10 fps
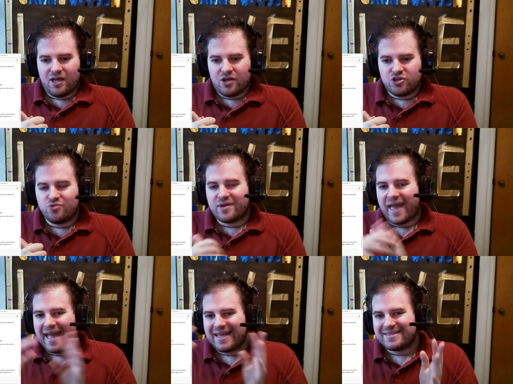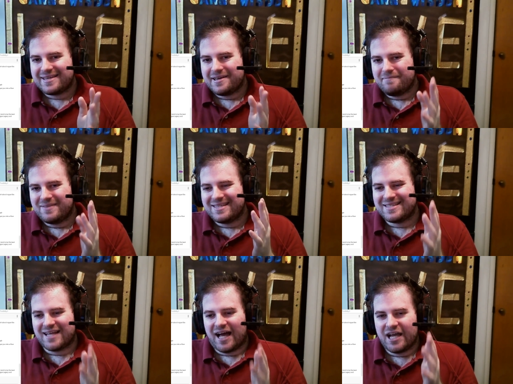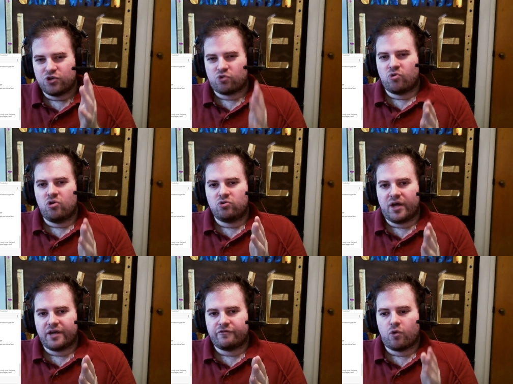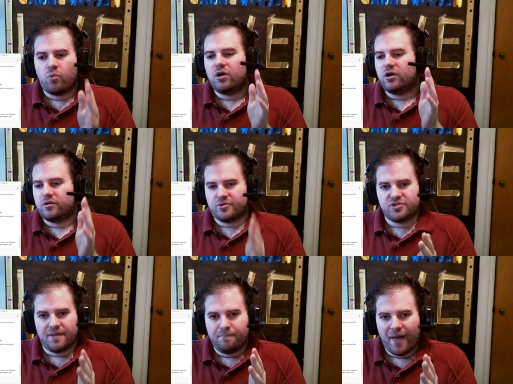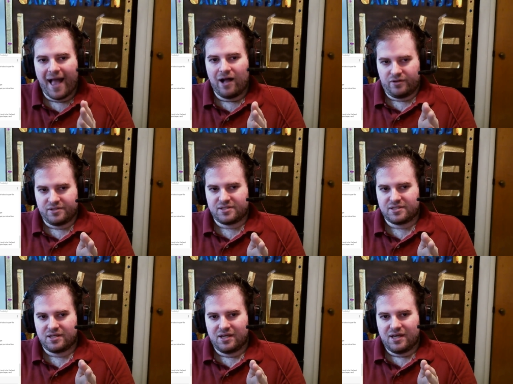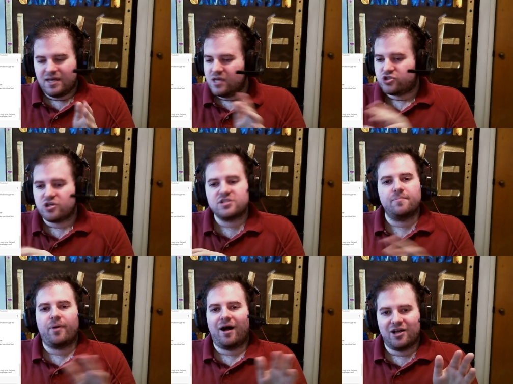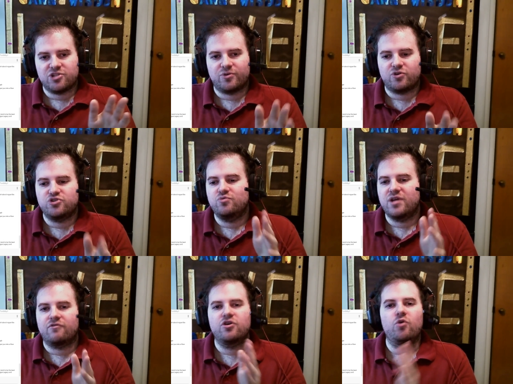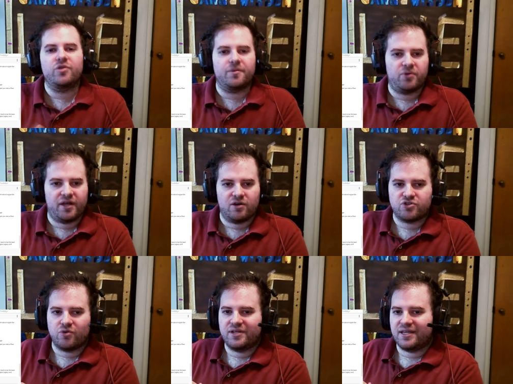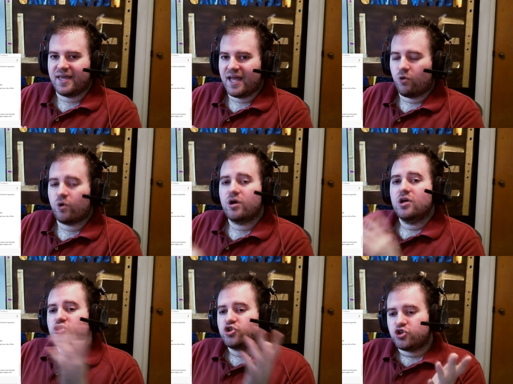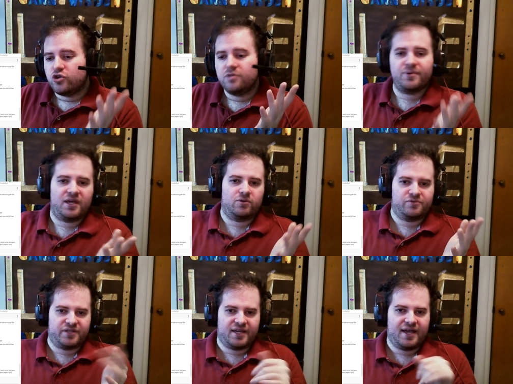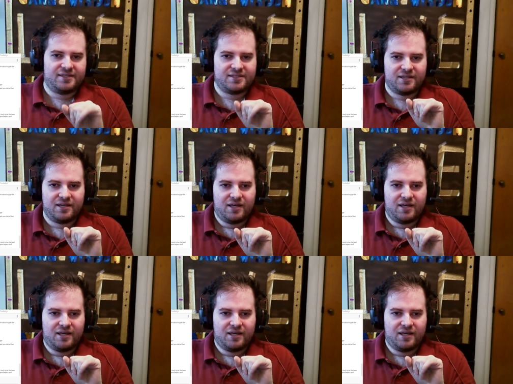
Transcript: You can't design your roguelike for one hundred percent balance. It's just impossible because you never know what the player is going to get or should be able to get.